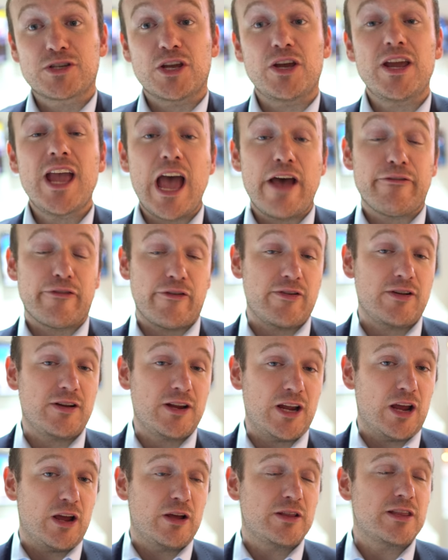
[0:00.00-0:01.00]
to,
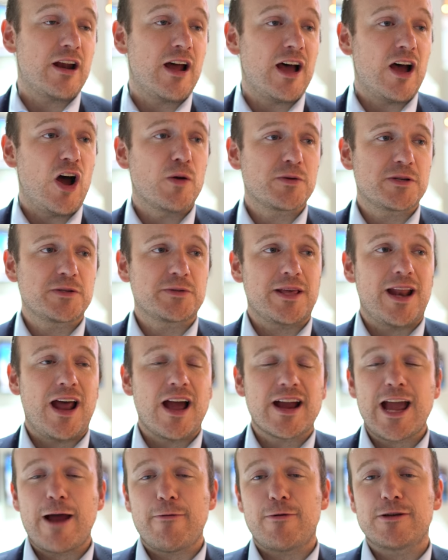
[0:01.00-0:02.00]
there are options within
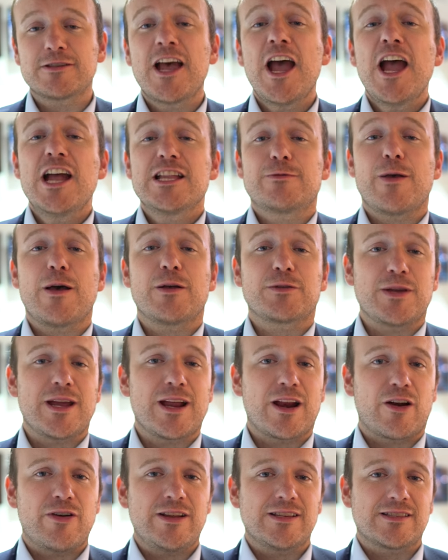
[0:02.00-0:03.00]
our cameras to be able to
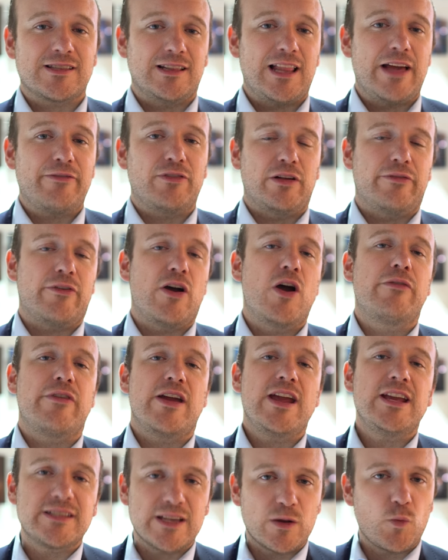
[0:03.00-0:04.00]
increase the level of
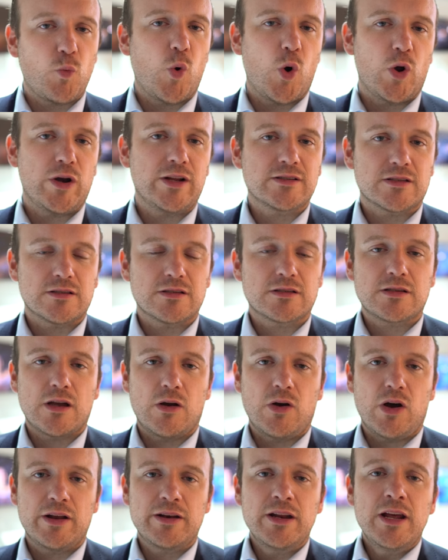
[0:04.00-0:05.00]
overheating warnings and
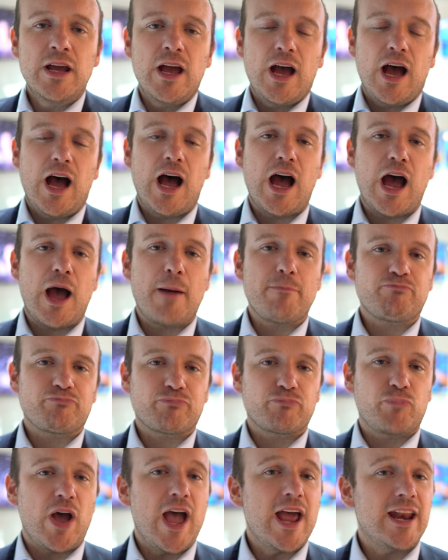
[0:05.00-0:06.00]
so on.
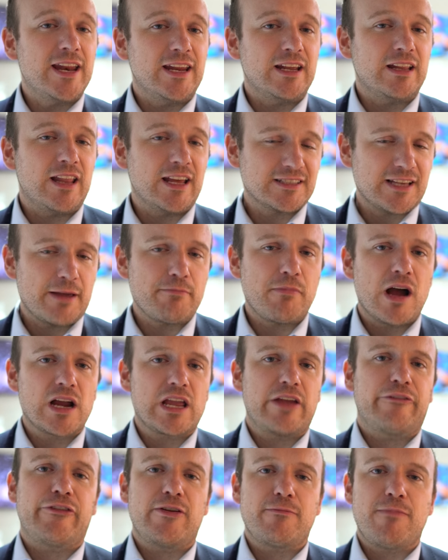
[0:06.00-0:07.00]
But any, like say,
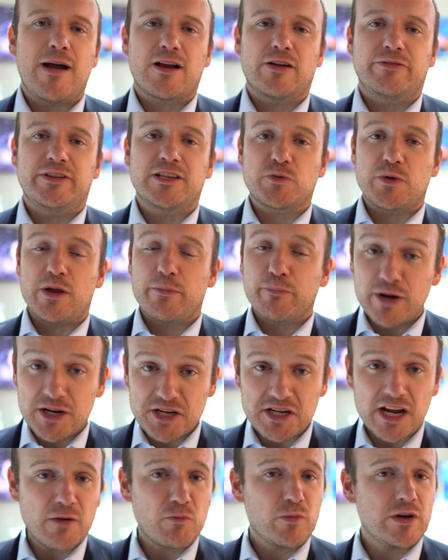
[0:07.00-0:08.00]
market feedback on this we
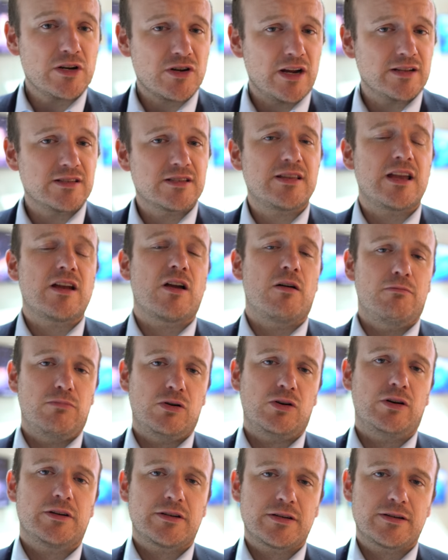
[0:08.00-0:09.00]
appreciate and we try to take on
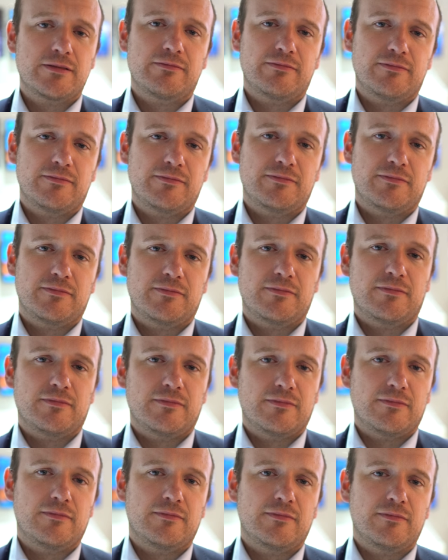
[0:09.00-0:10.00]
board. All
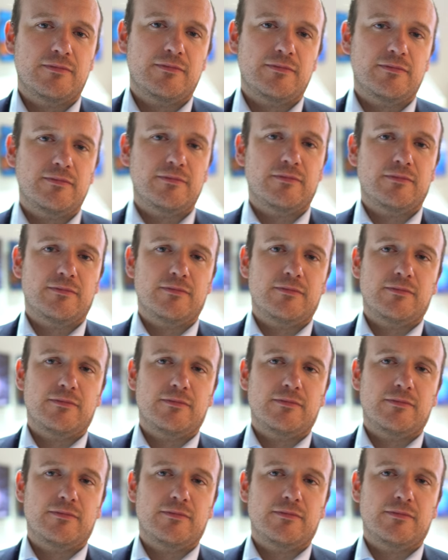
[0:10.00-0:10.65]
right. So,